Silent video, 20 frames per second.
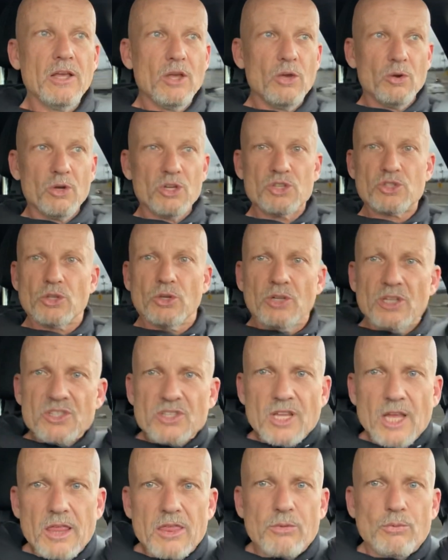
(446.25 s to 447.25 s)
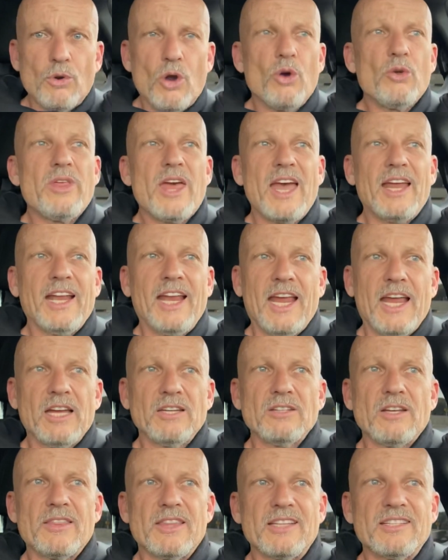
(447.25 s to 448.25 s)
As soon as they throw that
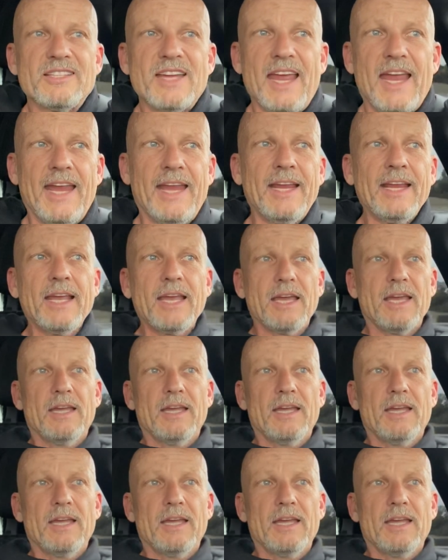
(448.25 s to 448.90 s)
hand on the tank,